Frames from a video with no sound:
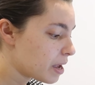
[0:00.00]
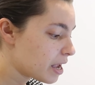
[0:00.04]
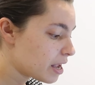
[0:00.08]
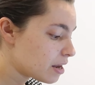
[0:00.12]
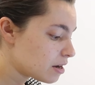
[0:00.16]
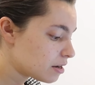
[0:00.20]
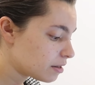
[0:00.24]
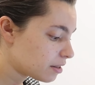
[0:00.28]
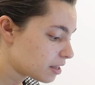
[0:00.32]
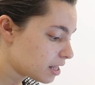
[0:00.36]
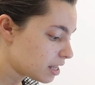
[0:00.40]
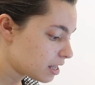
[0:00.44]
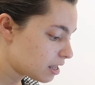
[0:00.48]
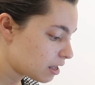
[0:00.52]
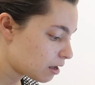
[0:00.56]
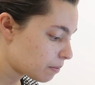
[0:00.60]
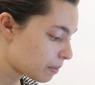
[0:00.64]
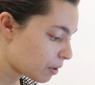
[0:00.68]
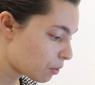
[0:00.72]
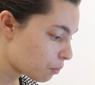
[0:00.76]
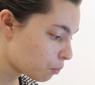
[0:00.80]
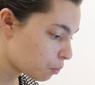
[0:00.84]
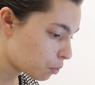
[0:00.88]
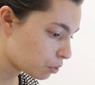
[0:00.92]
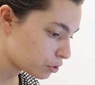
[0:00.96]
in thinking
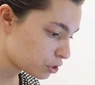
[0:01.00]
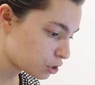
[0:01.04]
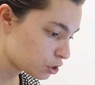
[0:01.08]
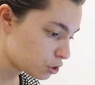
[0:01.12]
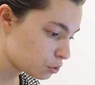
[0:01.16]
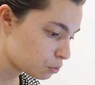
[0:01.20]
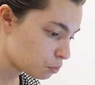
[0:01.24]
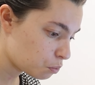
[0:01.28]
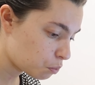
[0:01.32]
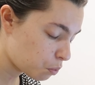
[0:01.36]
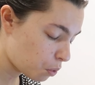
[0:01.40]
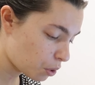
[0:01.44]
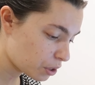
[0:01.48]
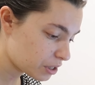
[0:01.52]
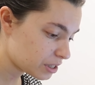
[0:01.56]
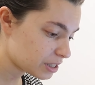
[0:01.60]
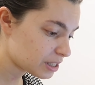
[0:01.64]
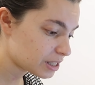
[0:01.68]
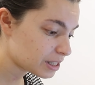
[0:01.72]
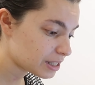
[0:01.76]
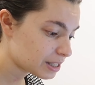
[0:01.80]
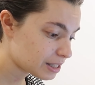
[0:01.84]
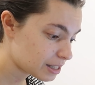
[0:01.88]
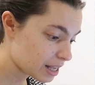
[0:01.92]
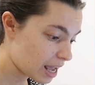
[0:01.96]
about what you want
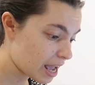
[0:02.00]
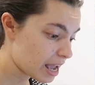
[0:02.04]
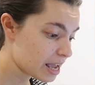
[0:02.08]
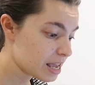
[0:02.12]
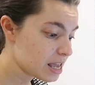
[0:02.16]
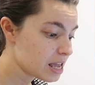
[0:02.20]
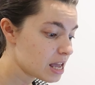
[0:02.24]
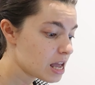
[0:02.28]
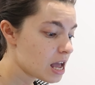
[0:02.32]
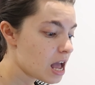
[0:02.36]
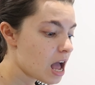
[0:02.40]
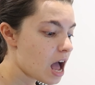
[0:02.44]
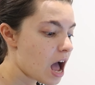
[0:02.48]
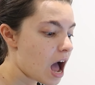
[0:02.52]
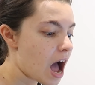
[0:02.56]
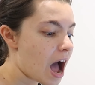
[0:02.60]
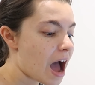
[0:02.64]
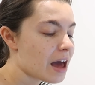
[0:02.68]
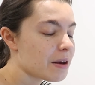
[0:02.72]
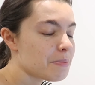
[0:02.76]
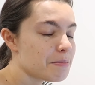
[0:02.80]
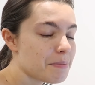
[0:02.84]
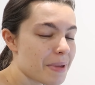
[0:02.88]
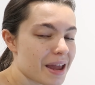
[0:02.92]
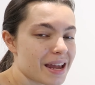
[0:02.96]
to say,
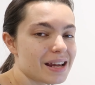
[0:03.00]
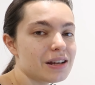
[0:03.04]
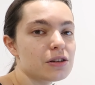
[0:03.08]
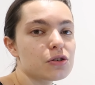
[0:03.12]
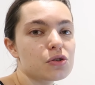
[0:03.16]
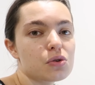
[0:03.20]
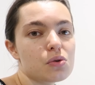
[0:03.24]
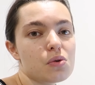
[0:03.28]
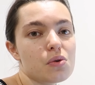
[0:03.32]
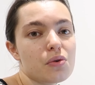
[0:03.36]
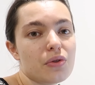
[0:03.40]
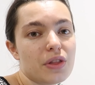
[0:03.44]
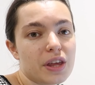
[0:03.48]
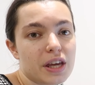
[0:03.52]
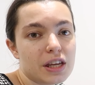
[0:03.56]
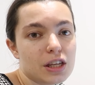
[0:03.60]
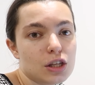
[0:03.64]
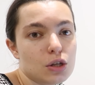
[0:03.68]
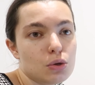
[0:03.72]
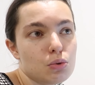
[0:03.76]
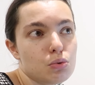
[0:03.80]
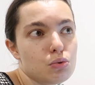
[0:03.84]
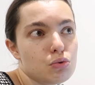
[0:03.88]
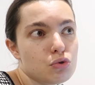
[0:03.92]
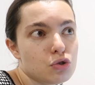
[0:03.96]
and make sure that
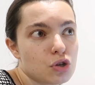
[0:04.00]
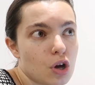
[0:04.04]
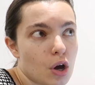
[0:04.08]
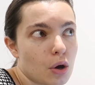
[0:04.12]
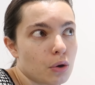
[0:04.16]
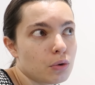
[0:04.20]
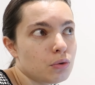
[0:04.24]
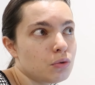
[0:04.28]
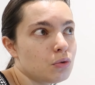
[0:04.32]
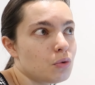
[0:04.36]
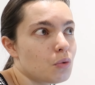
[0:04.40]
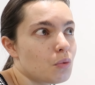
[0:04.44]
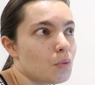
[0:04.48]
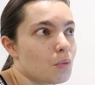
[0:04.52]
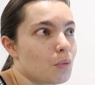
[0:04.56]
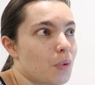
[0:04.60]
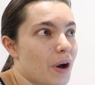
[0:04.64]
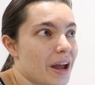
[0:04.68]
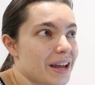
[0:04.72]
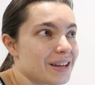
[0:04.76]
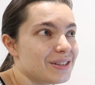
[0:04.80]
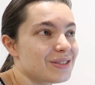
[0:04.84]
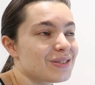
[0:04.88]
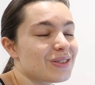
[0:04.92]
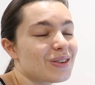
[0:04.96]
you don't
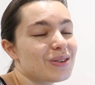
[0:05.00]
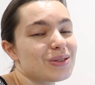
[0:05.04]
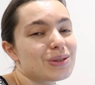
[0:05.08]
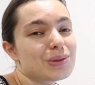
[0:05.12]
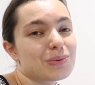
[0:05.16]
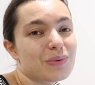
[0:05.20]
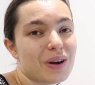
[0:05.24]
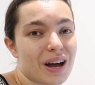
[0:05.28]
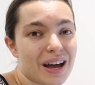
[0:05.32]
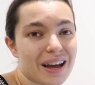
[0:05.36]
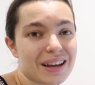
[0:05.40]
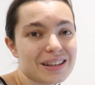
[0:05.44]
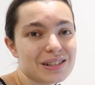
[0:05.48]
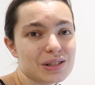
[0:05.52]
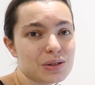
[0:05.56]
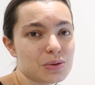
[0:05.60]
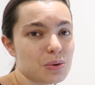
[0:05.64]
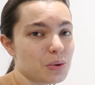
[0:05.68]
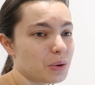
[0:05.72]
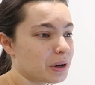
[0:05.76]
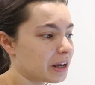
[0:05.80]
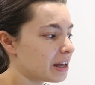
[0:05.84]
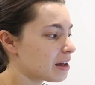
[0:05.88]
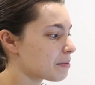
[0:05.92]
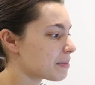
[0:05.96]
waste those words
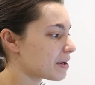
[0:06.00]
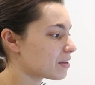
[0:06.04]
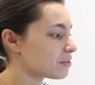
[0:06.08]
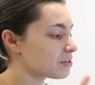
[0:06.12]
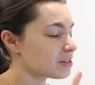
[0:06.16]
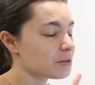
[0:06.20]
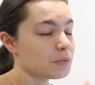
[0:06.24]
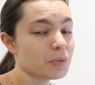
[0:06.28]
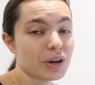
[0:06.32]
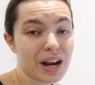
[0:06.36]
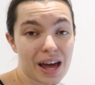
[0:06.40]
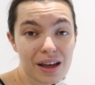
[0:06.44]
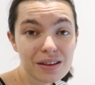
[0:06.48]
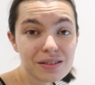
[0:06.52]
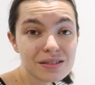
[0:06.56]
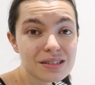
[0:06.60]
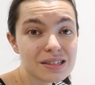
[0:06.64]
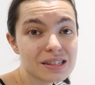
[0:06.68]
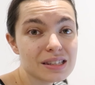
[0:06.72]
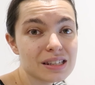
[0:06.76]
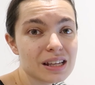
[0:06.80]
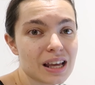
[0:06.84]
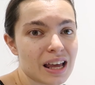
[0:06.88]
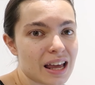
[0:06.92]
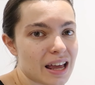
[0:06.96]
talking about someone else.
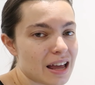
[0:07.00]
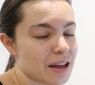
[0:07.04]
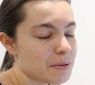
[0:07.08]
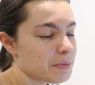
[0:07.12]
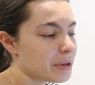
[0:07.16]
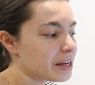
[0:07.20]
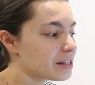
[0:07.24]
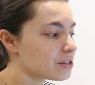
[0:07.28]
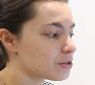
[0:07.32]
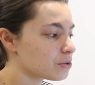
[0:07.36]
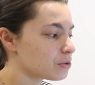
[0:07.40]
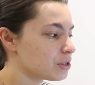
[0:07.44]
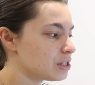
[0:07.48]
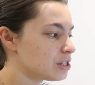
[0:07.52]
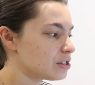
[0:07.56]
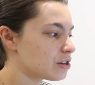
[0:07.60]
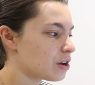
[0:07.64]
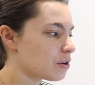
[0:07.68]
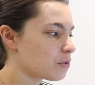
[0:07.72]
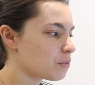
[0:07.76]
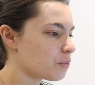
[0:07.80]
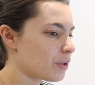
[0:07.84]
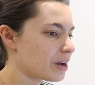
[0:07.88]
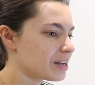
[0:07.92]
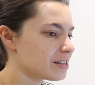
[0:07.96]
Make sure you
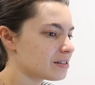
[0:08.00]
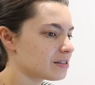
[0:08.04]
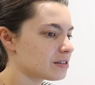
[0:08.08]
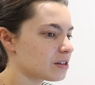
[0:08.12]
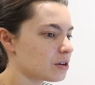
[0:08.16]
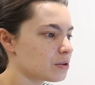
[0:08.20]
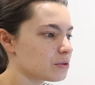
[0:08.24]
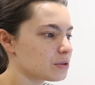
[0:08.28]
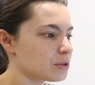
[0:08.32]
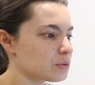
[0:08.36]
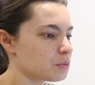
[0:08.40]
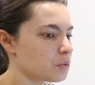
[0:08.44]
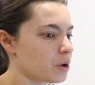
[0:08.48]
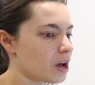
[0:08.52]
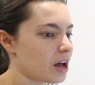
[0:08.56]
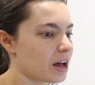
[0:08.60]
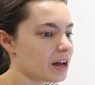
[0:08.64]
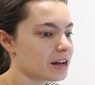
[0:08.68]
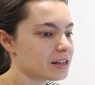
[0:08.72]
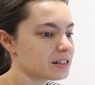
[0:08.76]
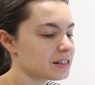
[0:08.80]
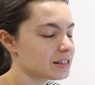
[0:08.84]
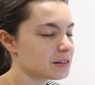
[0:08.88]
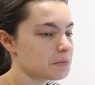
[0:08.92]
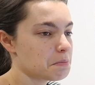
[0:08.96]
don't waste those
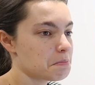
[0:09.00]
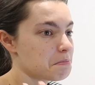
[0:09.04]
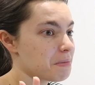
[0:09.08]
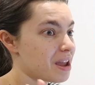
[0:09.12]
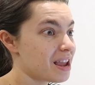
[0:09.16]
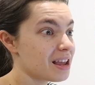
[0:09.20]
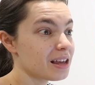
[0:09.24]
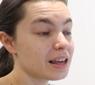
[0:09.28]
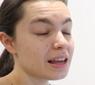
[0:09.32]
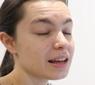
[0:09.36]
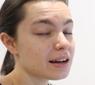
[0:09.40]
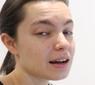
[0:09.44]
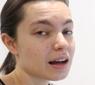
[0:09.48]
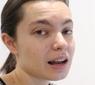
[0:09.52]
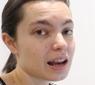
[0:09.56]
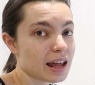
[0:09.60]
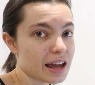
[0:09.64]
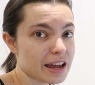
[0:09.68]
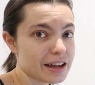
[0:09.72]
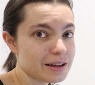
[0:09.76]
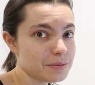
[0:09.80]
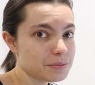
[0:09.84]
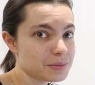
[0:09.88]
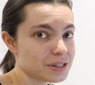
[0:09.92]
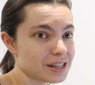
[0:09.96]
words making
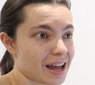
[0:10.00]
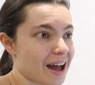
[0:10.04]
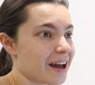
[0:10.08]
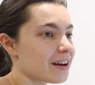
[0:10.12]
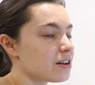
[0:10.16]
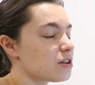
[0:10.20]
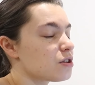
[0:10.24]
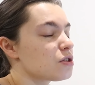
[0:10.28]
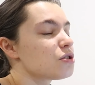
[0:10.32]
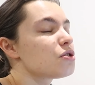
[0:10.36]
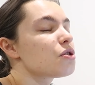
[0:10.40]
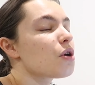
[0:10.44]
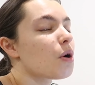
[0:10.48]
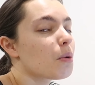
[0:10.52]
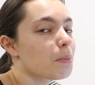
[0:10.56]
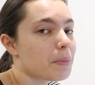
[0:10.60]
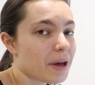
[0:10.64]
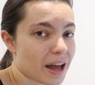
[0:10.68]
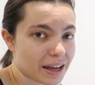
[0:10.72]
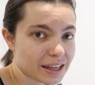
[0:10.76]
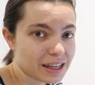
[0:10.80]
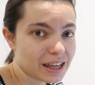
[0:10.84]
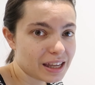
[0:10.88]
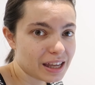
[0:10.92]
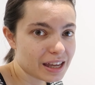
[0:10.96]
claims and not
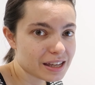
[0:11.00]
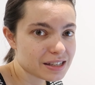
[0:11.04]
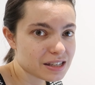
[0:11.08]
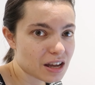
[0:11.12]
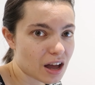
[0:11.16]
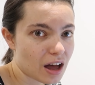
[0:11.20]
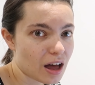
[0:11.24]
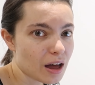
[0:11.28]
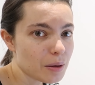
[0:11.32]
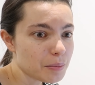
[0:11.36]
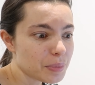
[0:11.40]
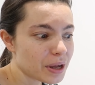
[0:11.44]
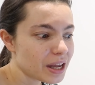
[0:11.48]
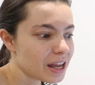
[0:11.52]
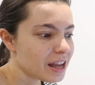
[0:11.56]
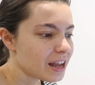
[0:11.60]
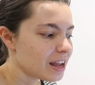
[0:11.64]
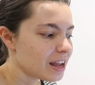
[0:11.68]
backing it up.